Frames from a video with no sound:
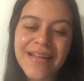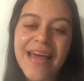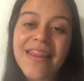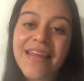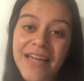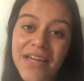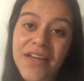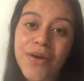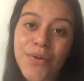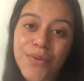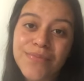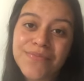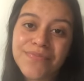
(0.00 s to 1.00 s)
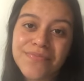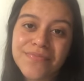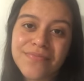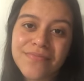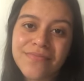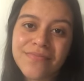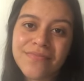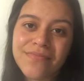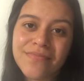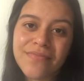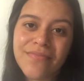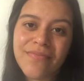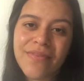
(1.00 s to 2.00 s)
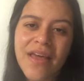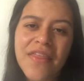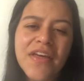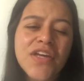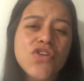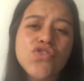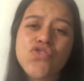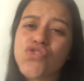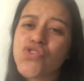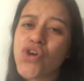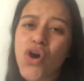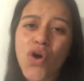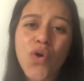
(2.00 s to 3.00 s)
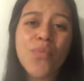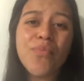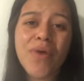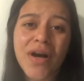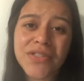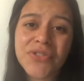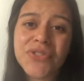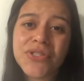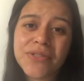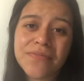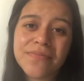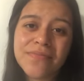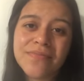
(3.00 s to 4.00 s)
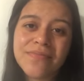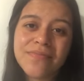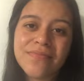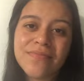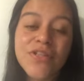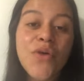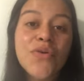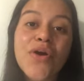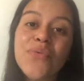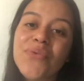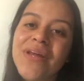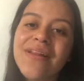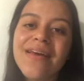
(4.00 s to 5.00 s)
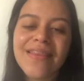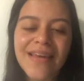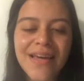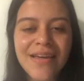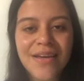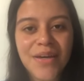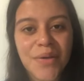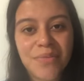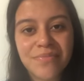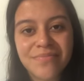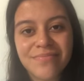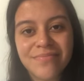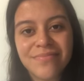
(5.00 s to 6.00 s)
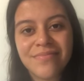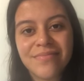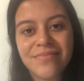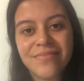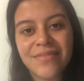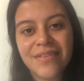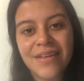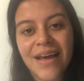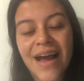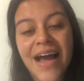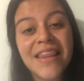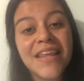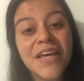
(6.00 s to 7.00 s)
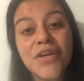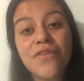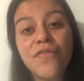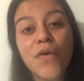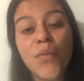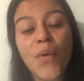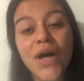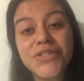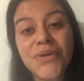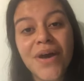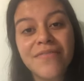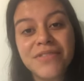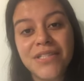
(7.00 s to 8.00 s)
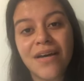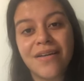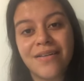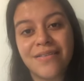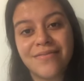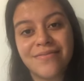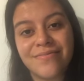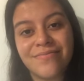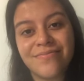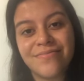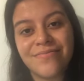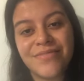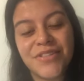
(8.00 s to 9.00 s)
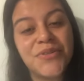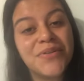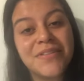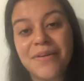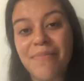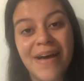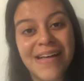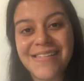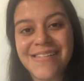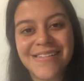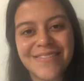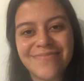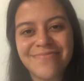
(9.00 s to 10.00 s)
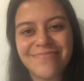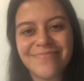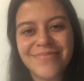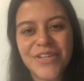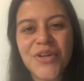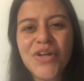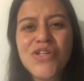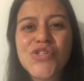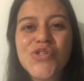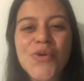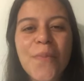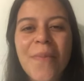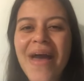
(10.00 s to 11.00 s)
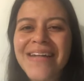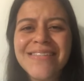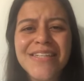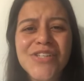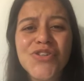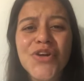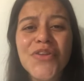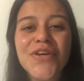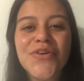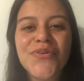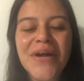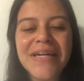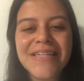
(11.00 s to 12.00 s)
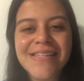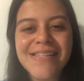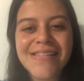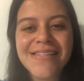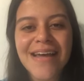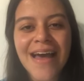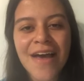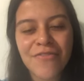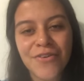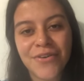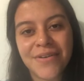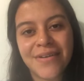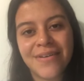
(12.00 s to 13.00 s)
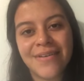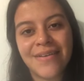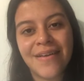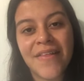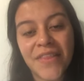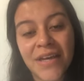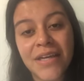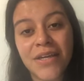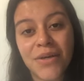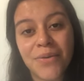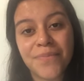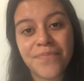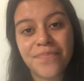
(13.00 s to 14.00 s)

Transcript: Thank you. Thank you so much. No, really, thank you. I thank you for what you have done. You're the best. You're stupendous. You're the greatest ever. Thank you.